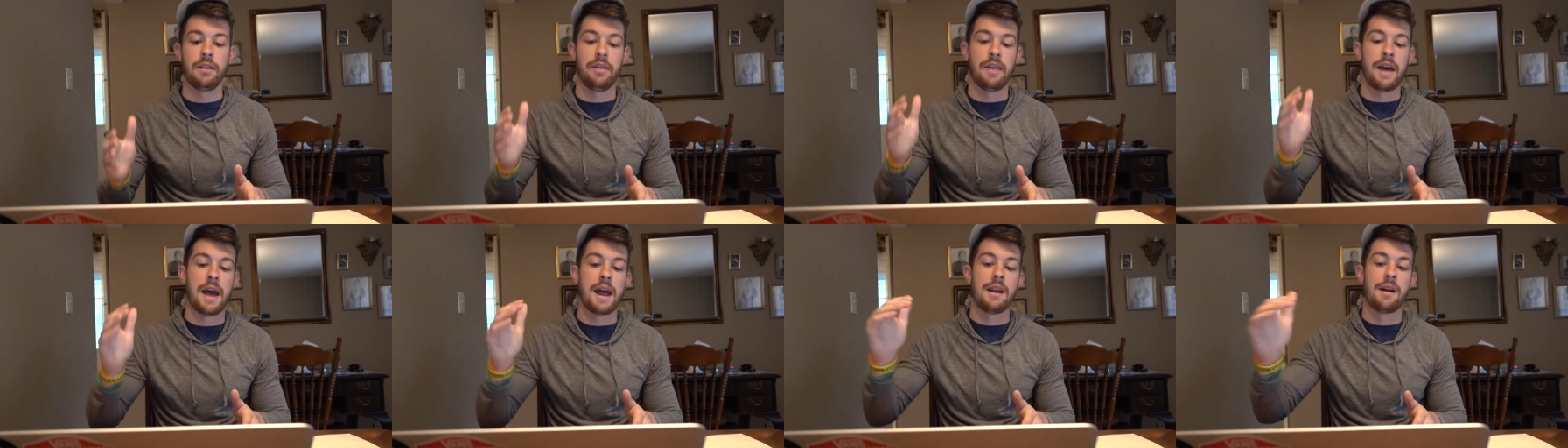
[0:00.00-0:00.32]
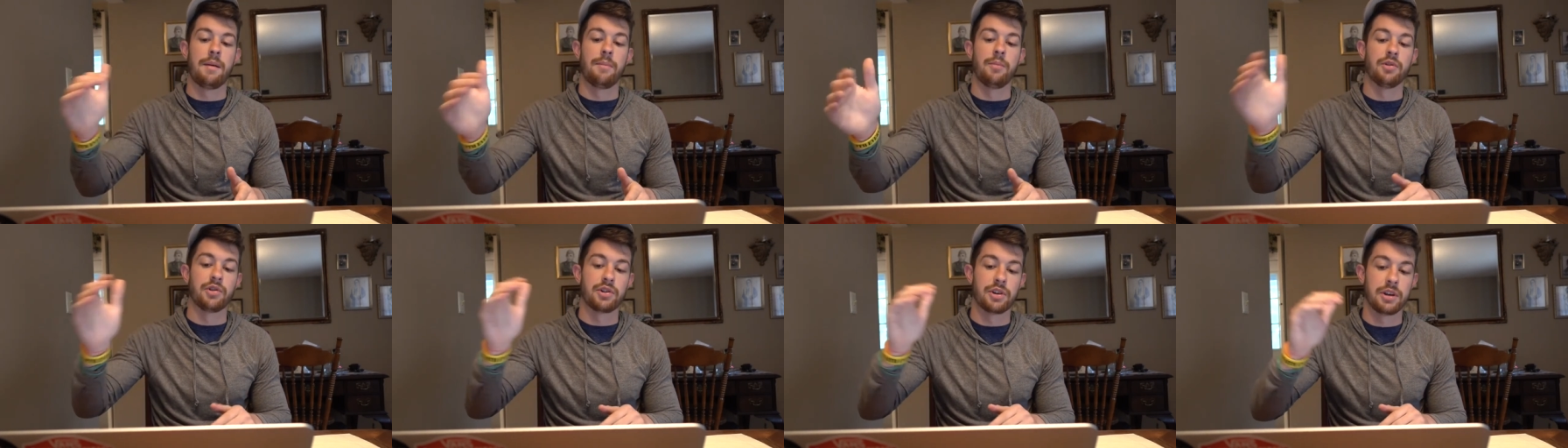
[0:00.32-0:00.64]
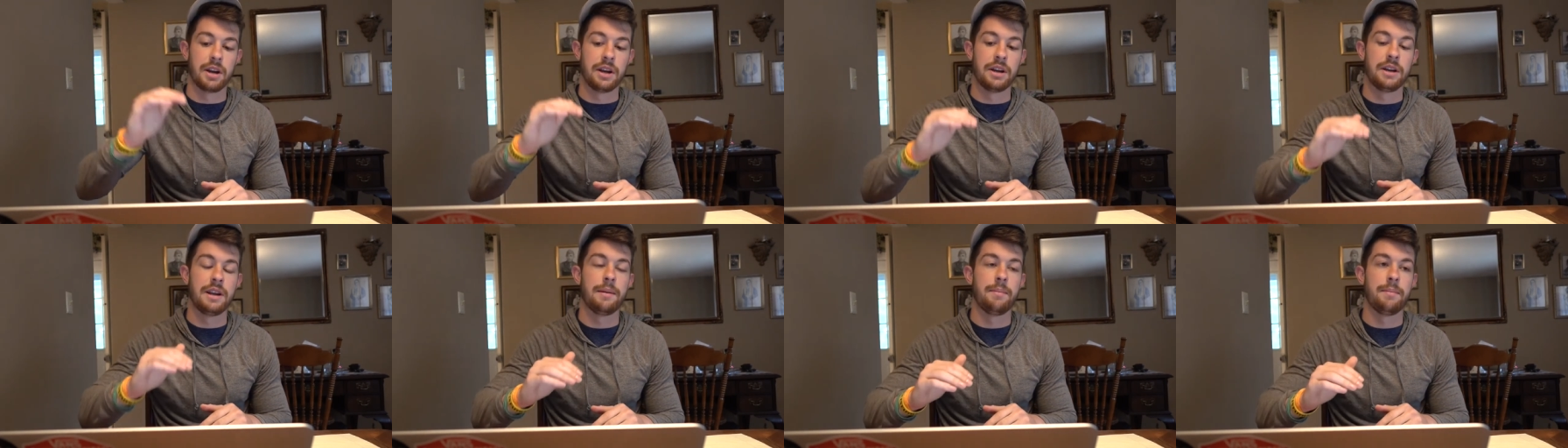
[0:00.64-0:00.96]
that number is
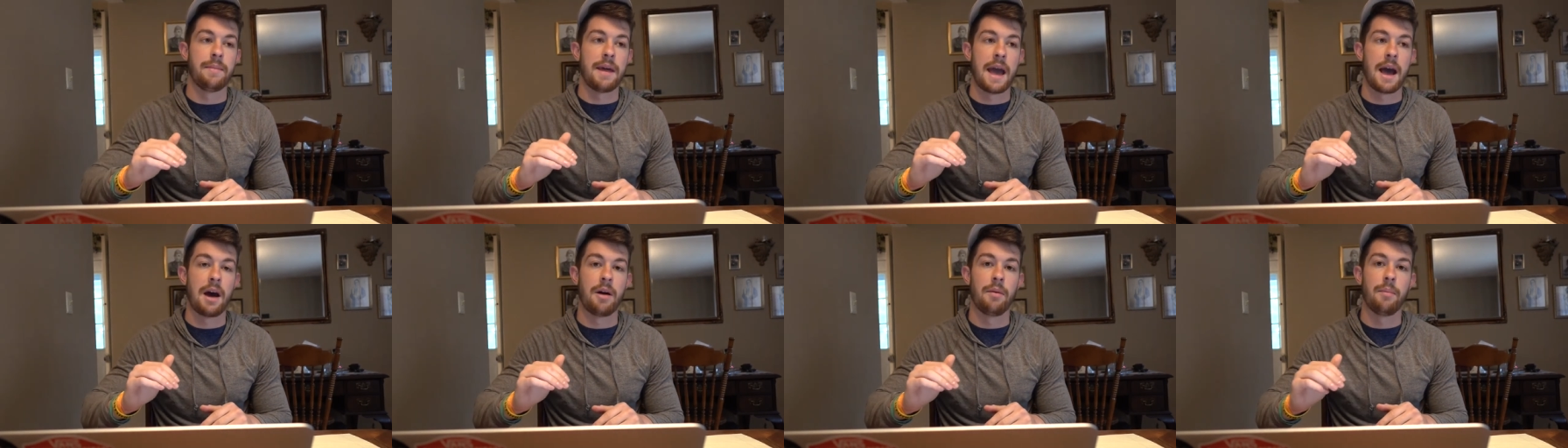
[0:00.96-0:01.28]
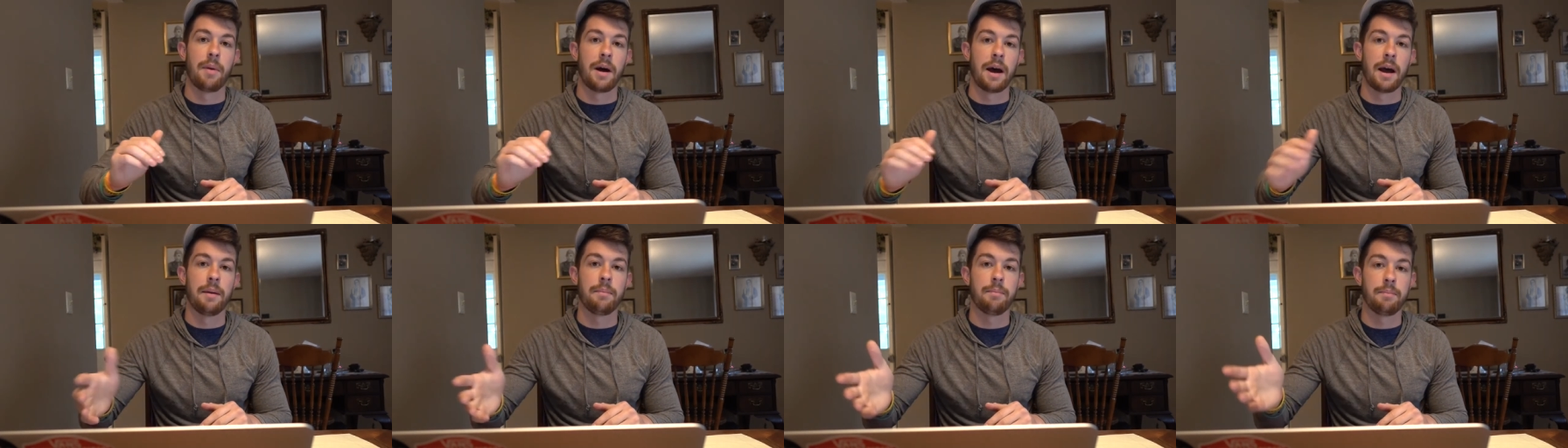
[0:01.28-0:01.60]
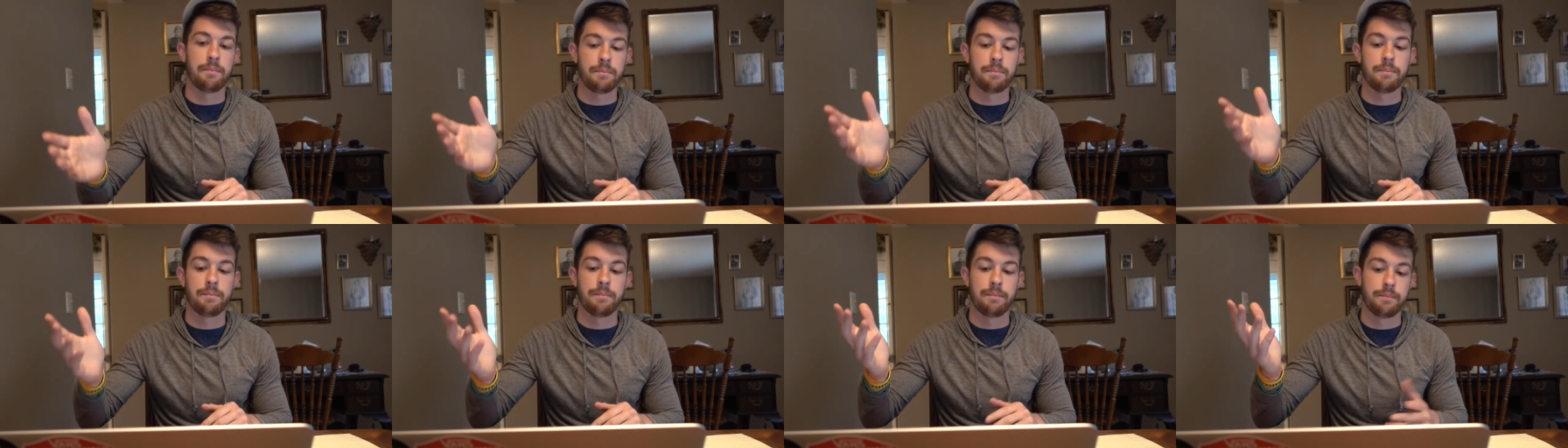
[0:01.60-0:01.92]
going to dip down
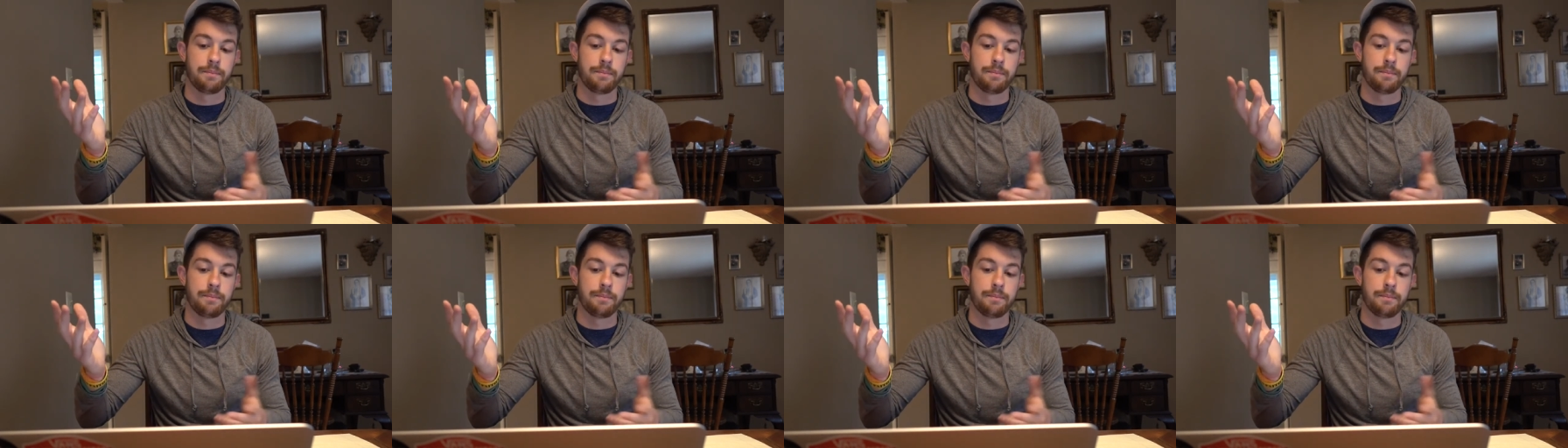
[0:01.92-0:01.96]
by